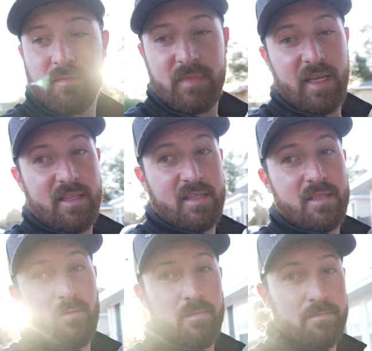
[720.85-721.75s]

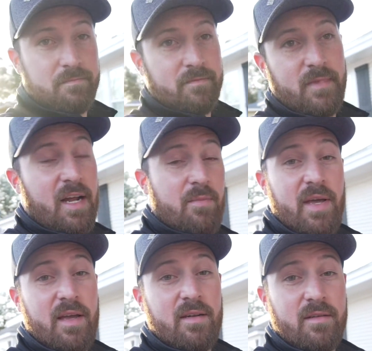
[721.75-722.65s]
it's not a
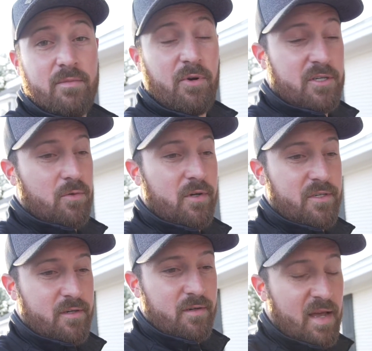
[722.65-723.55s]
bad pressure
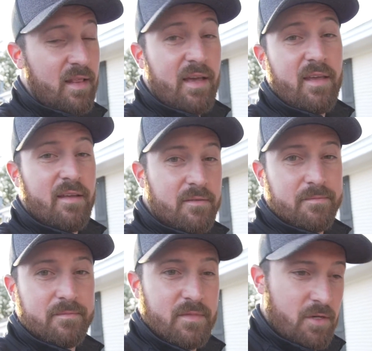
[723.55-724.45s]
washer. I like it.
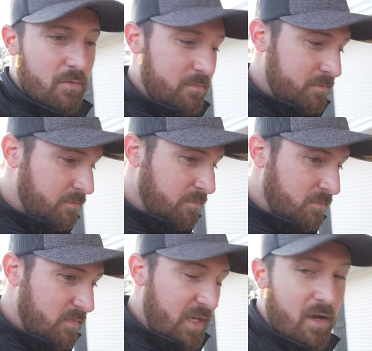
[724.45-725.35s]
So,
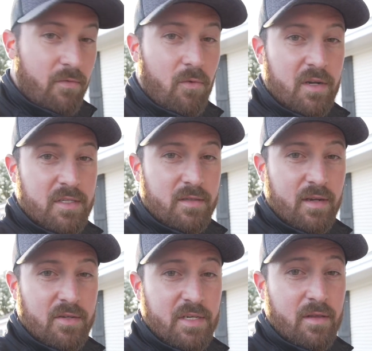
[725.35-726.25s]
thank y'all for watching.
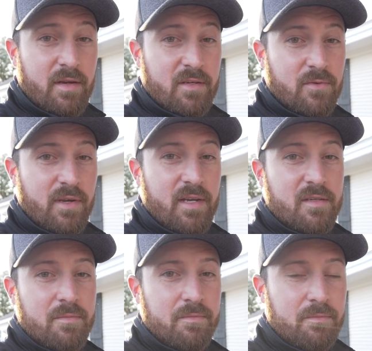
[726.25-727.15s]
I'll see you on the next one, guys.
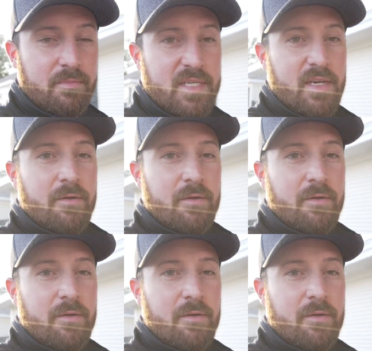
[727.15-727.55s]
Peace out.